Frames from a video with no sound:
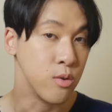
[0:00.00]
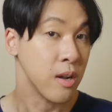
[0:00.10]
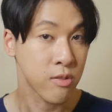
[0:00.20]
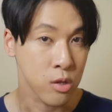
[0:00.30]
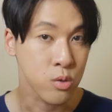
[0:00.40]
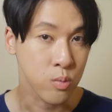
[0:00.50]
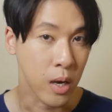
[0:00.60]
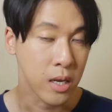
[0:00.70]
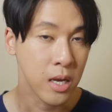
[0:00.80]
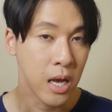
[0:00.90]
you'd have to lose
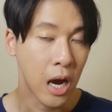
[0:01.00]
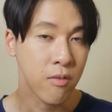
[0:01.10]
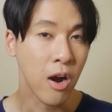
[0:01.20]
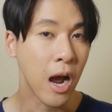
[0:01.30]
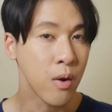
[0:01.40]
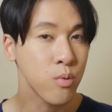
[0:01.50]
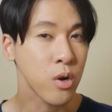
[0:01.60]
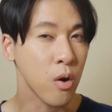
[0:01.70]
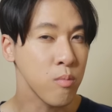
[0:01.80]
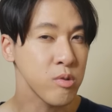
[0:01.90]
weight. However, I
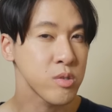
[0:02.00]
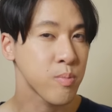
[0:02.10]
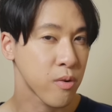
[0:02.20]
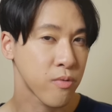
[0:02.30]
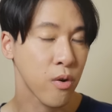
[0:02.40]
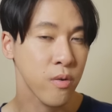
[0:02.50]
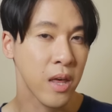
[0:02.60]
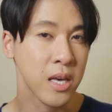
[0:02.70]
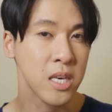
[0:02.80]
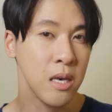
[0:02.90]
would almost prefer
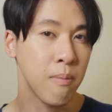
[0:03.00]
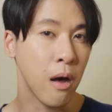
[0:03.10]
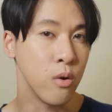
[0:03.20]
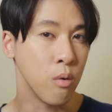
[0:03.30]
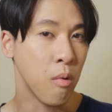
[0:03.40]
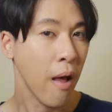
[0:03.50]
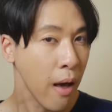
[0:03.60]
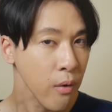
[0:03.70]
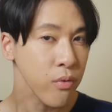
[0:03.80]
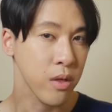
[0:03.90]
they keep a normal
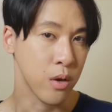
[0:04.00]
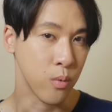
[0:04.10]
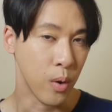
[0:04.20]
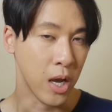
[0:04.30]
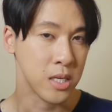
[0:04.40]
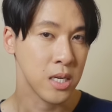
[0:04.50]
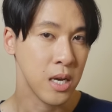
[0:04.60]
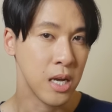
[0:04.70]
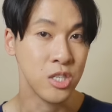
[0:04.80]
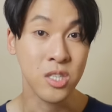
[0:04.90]
healthy weight
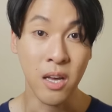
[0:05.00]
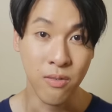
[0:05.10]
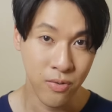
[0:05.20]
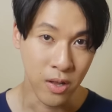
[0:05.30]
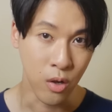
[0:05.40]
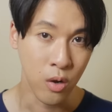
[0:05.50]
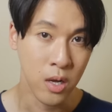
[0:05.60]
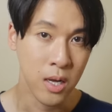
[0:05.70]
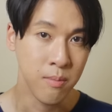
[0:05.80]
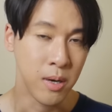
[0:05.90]
and just get filler,
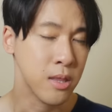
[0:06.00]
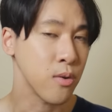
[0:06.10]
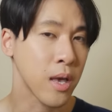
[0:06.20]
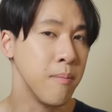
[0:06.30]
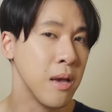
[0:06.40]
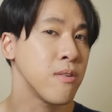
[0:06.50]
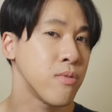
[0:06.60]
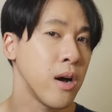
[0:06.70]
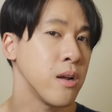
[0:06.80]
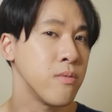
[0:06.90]
but they'll get made
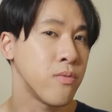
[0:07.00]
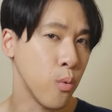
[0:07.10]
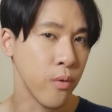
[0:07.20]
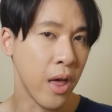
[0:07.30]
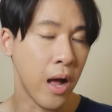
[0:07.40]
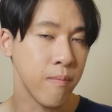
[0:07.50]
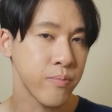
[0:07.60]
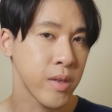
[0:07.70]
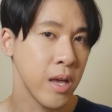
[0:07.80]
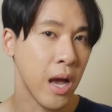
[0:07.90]
fun of for that.
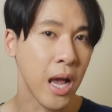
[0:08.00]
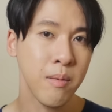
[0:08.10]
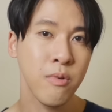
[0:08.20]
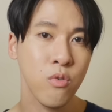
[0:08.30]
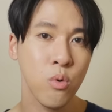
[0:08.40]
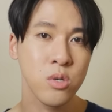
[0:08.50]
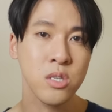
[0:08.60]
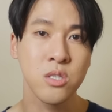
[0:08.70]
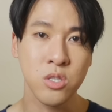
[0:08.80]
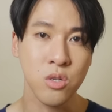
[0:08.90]
I am, of
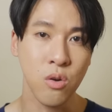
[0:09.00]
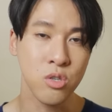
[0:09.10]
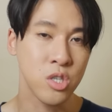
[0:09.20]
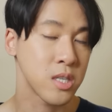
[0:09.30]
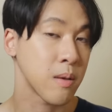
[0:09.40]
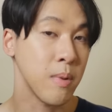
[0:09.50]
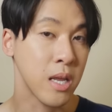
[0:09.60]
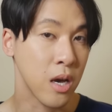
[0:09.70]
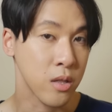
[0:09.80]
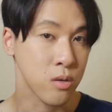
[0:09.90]
course, concerned, just like
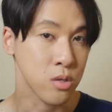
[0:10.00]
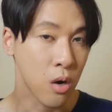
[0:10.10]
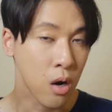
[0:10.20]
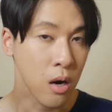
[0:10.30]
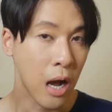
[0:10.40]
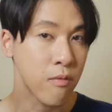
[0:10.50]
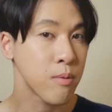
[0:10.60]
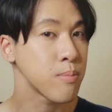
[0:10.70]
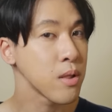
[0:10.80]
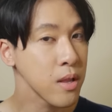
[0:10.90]
many others are. However,
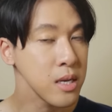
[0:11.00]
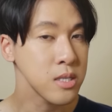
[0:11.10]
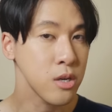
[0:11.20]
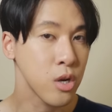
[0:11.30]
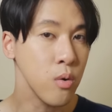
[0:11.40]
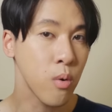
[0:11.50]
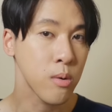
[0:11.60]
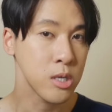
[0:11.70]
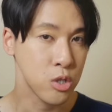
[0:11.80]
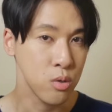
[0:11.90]
please don't
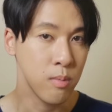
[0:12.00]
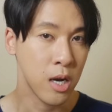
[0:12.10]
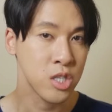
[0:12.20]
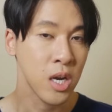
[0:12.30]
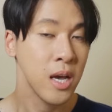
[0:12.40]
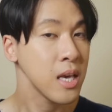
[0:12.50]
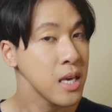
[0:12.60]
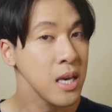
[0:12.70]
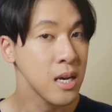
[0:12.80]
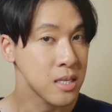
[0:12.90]
worry too much.
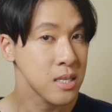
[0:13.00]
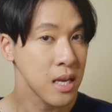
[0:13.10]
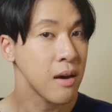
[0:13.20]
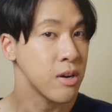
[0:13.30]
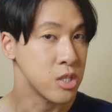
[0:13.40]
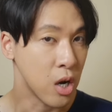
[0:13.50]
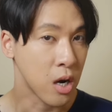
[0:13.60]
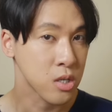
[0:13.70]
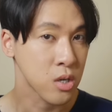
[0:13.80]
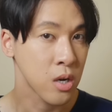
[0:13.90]
He does have a
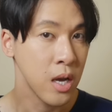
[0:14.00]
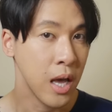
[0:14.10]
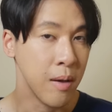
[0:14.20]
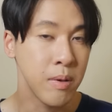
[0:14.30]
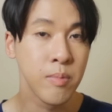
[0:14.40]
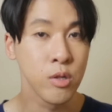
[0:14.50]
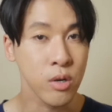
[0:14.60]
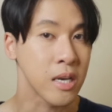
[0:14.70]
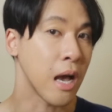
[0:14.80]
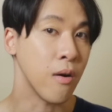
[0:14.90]
doctor and people
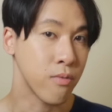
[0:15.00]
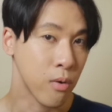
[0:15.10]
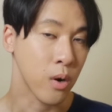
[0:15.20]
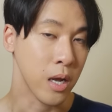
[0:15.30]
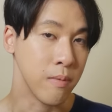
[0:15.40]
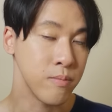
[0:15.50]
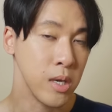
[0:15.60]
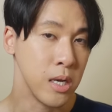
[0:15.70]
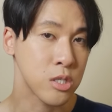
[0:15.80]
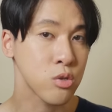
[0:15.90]
looking out for him.
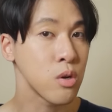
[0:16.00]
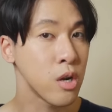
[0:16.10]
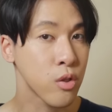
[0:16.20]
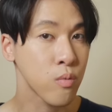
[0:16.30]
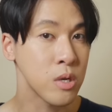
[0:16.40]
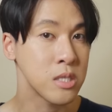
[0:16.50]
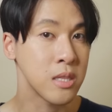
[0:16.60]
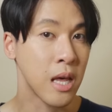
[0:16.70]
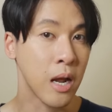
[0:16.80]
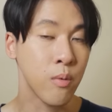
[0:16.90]
It's also another
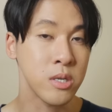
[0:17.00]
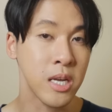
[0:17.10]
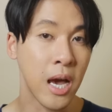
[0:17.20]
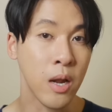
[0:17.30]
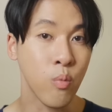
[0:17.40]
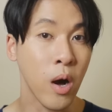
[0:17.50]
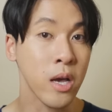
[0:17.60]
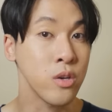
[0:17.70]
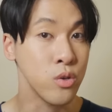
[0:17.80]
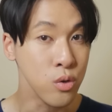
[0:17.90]
reason that I want to add
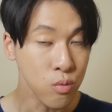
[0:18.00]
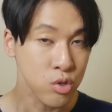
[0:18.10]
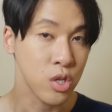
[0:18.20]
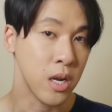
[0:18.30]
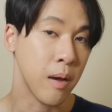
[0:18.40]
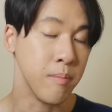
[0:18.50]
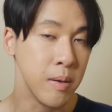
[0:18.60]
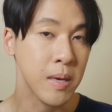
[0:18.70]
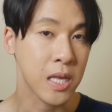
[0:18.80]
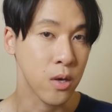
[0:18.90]
why you should not
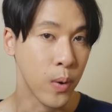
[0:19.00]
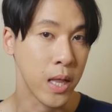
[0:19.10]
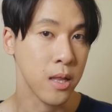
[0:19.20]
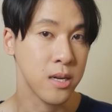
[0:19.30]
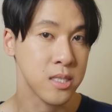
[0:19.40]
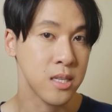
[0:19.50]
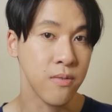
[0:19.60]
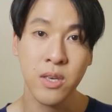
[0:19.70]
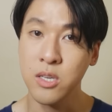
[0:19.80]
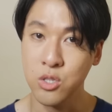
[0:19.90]
mimic the weight loss
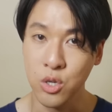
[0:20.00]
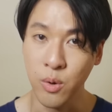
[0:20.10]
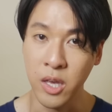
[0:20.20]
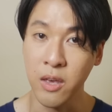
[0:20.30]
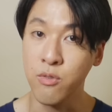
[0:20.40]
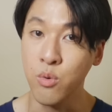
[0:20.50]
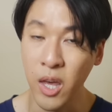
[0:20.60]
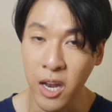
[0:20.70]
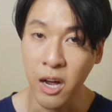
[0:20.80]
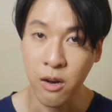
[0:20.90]
stuff he is doing if you
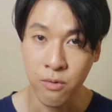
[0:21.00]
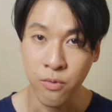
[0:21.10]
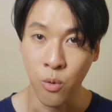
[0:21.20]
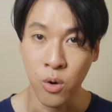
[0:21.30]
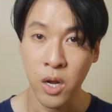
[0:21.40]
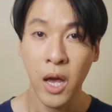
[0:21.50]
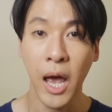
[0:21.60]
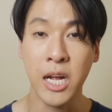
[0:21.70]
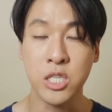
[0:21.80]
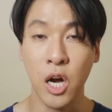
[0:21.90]
cannot afford
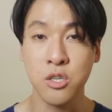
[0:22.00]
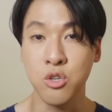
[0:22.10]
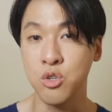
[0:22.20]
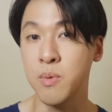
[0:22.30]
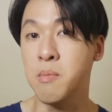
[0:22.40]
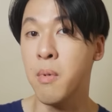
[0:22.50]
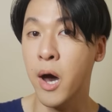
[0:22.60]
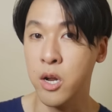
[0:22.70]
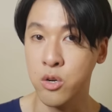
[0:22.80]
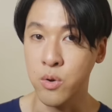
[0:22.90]
a doctor to be
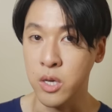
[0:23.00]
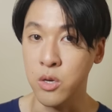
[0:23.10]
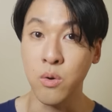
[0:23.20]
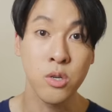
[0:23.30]
monitoring you